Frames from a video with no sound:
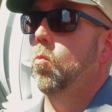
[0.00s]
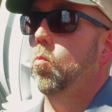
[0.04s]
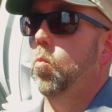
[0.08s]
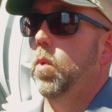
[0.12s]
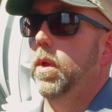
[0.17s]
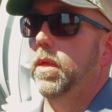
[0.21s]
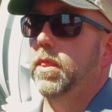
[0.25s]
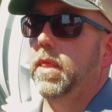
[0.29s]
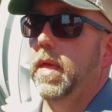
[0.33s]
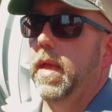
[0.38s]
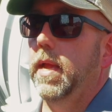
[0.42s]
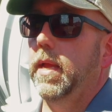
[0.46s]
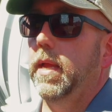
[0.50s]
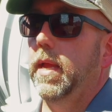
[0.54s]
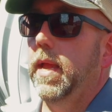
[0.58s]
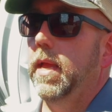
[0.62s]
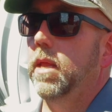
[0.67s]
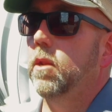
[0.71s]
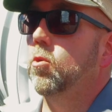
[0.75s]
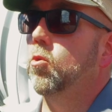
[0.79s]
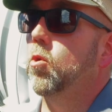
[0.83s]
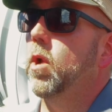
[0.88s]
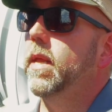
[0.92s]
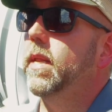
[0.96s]
with a
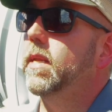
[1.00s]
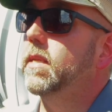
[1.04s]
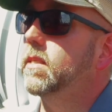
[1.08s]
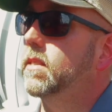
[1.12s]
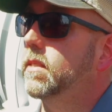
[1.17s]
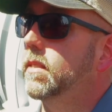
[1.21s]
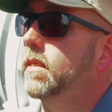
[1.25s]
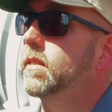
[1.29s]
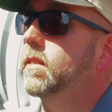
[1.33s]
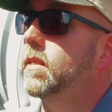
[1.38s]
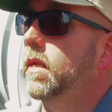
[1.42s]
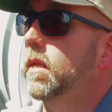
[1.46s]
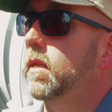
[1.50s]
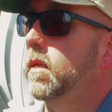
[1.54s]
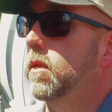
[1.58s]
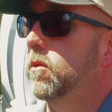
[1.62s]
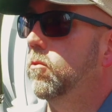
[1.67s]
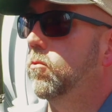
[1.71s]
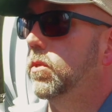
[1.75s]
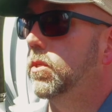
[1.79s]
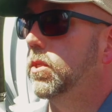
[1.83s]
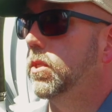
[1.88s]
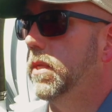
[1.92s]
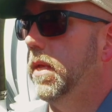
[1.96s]
integrated
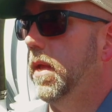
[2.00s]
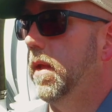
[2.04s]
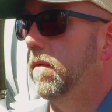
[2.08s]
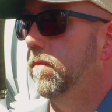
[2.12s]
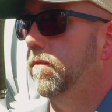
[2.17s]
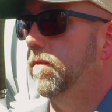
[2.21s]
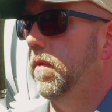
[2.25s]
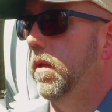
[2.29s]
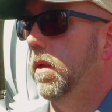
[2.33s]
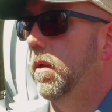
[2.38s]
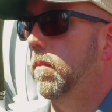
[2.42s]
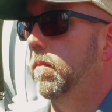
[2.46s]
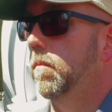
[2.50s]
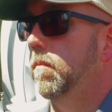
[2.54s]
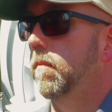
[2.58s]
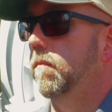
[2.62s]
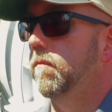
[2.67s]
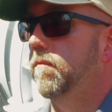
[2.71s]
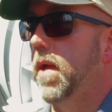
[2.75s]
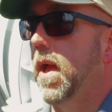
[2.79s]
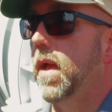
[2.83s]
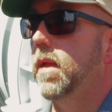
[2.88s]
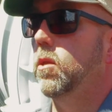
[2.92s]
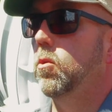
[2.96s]
1600 CFM
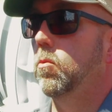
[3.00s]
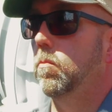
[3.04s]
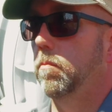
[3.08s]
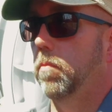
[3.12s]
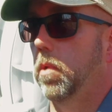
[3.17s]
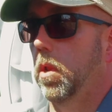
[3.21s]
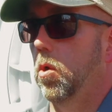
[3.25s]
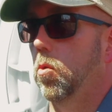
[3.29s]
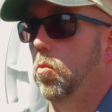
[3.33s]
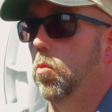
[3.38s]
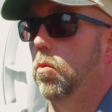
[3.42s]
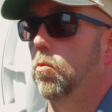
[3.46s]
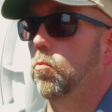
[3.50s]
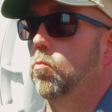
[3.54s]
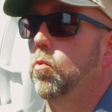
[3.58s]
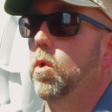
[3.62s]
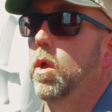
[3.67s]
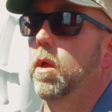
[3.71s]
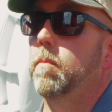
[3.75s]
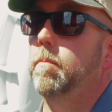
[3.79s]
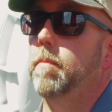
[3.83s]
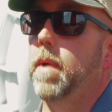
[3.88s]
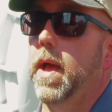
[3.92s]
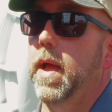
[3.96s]
vacuum blower
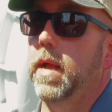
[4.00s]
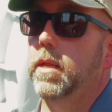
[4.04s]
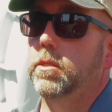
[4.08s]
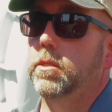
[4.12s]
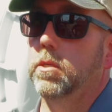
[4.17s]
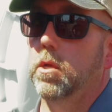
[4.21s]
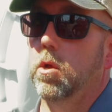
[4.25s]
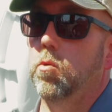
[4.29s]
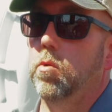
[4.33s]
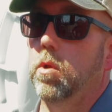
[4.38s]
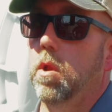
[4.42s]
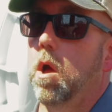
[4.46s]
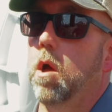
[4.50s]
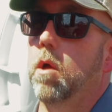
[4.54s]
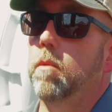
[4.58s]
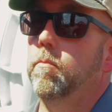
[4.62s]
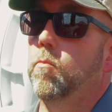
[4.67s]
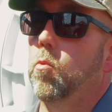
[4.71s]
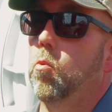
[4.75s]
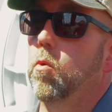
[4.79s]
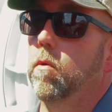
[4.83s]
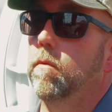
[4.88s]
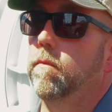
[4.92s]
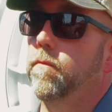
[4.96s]
run by its own
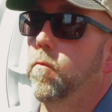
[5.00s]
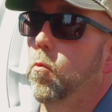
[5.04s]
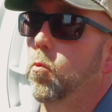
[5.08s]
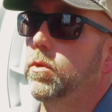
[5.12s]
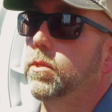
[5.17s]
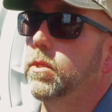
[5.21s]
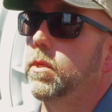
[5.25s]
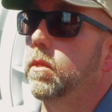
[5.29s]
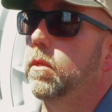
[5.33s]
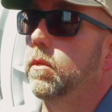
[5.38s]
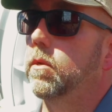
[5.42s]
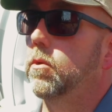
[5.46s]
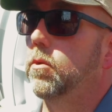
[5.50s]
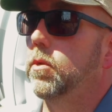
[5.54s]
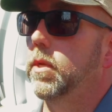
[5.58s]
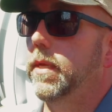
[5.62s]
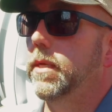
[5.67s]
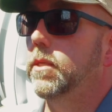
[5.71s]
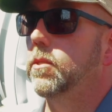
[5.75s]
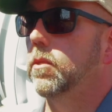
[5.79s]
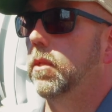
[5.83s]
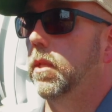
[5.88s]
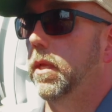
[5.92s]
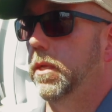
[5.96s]
onboard four cylinder
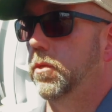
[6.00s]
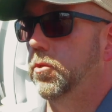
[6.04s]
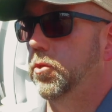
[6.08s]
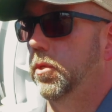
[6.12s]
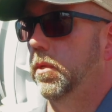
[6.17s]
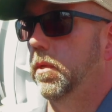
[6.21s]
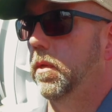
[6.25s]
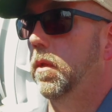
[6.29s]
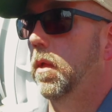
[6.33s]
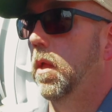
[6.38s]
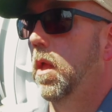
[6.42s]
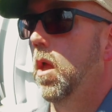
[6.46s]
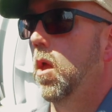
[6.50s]
diesel engine